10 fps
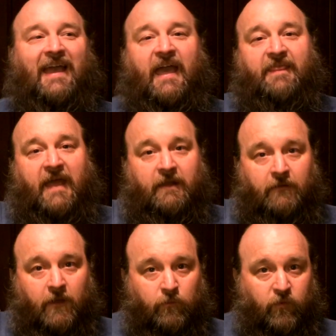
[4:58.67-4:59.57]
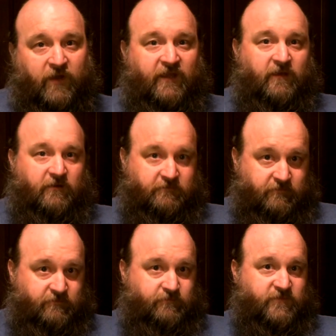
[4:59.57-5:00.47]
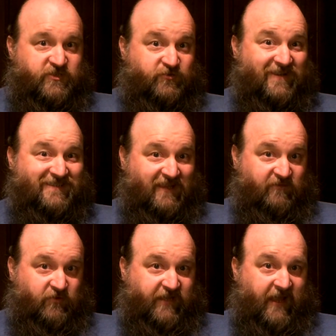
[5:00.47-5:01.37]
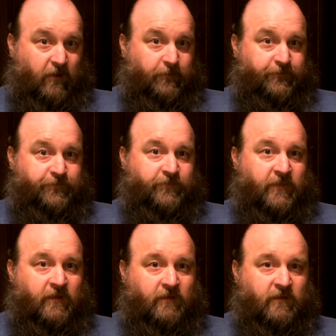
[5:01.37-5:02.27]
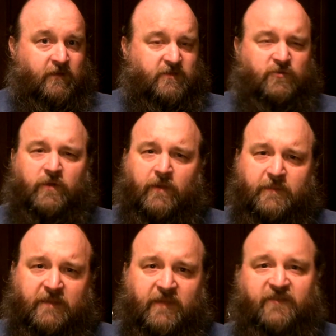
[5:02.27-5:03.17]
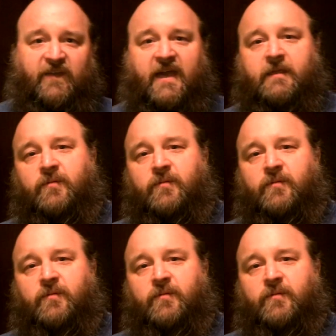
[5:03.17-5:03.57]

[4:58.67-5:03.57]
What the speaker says: and that'll help bring your stress level down. So what do I mean by fatty